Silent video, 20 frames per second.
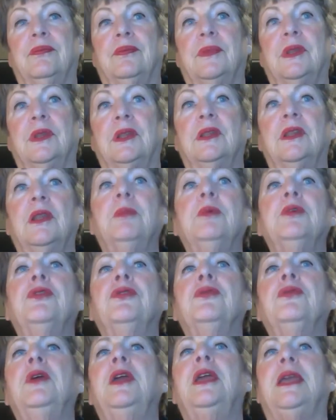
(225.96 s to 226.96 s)
Number
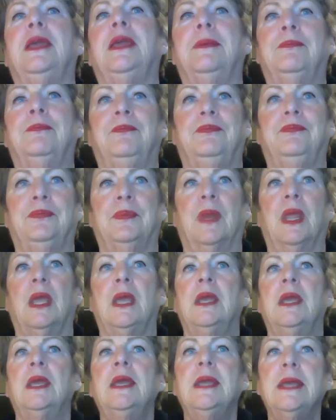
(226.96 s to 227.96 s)
3,
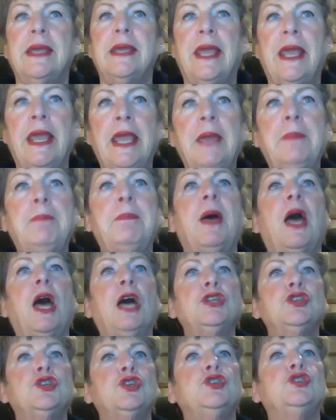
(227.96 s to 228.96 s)
keep a
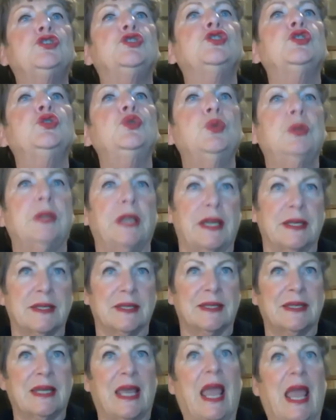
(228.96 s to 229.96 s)
to-do
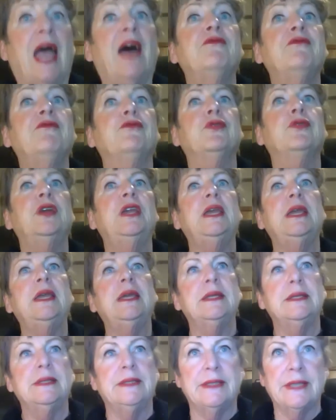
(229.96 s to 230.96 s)
list every
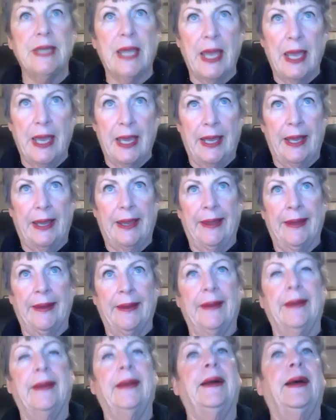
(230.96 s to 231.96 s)
day.
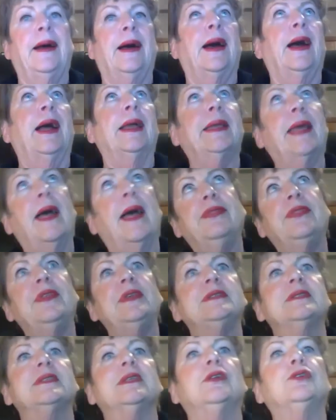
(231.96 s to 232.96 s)
I got
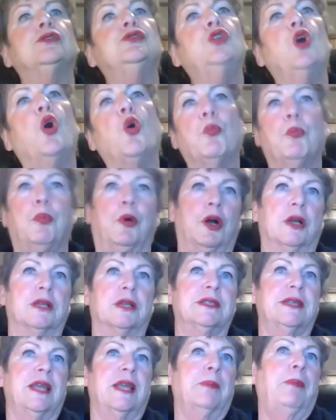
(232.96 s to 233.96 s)
these little
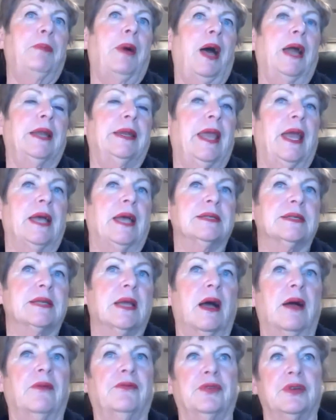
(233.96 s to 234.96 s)
notebooks at a podcast
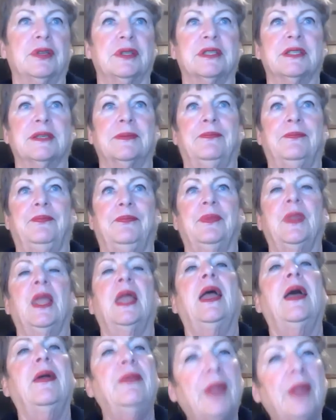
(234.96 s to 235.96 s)
conference,
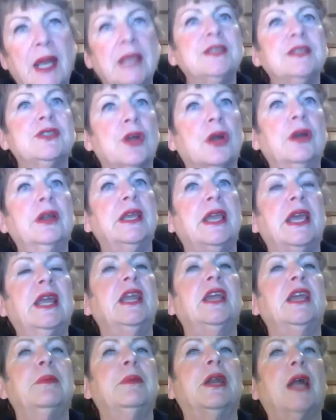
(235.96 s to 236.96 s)
and then I started getting
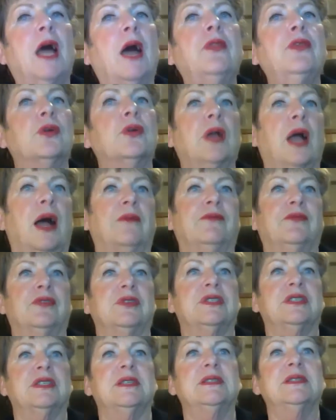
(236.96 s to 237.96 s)
them at other
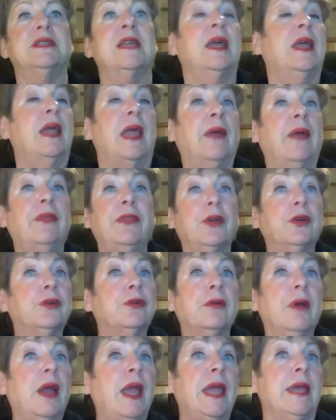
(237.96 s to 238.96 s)
conferences, and they're
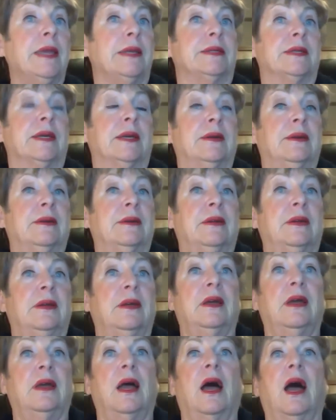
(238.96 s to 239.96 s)
great.
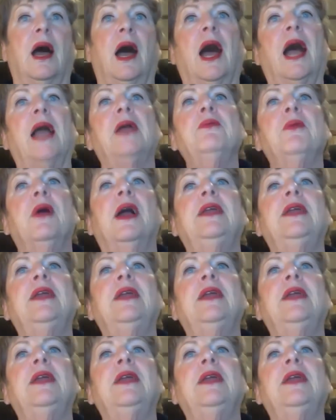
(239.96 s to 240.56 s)
I write